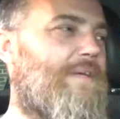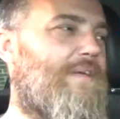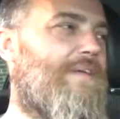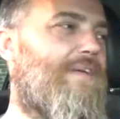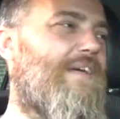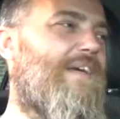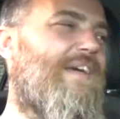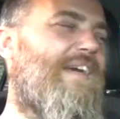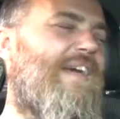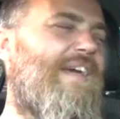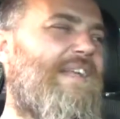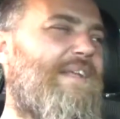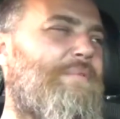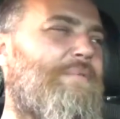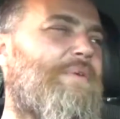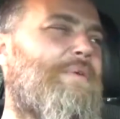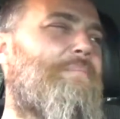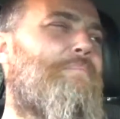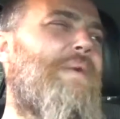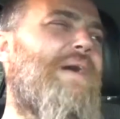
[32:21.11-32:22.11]
yeah. hit him
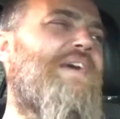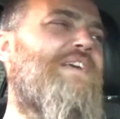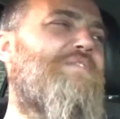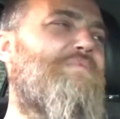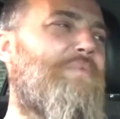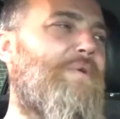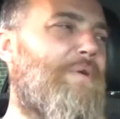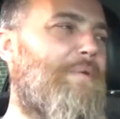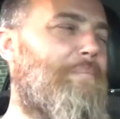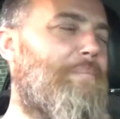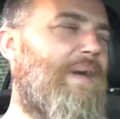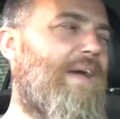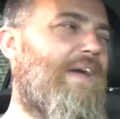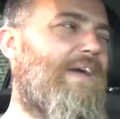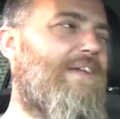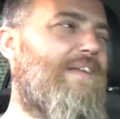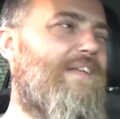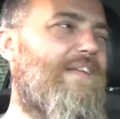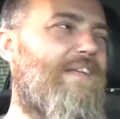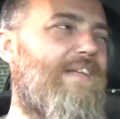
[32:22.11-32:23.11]
with a baseball
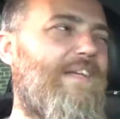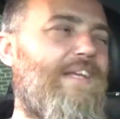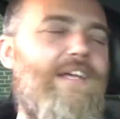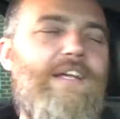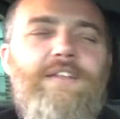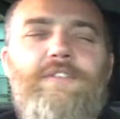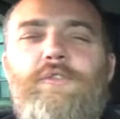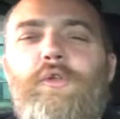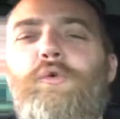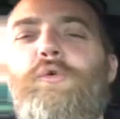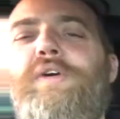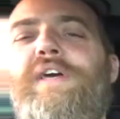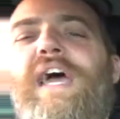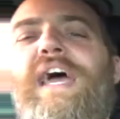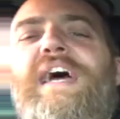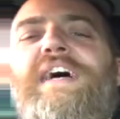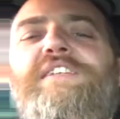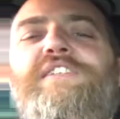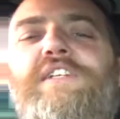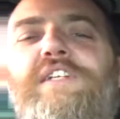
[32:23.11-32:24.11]
bat, threw
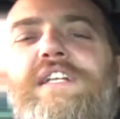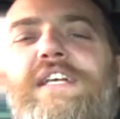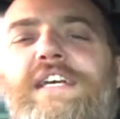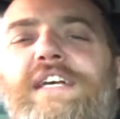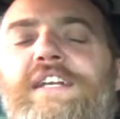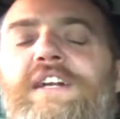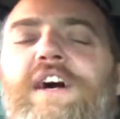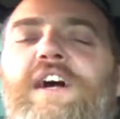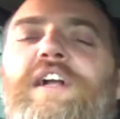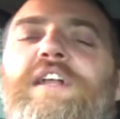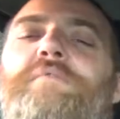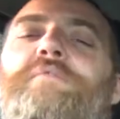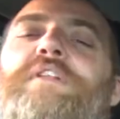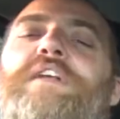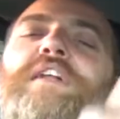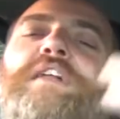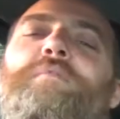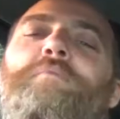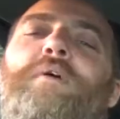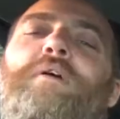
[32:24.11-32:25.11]
gasoline on him,
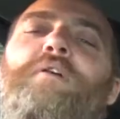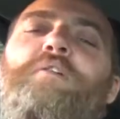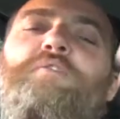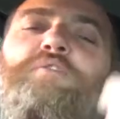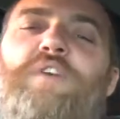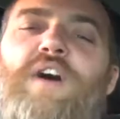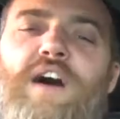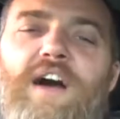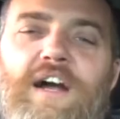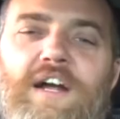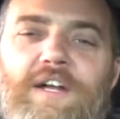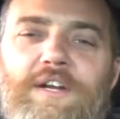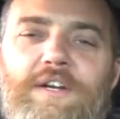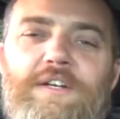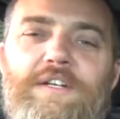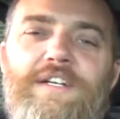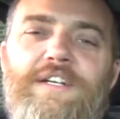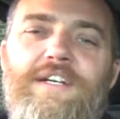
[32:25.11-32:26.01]
lit him on fire.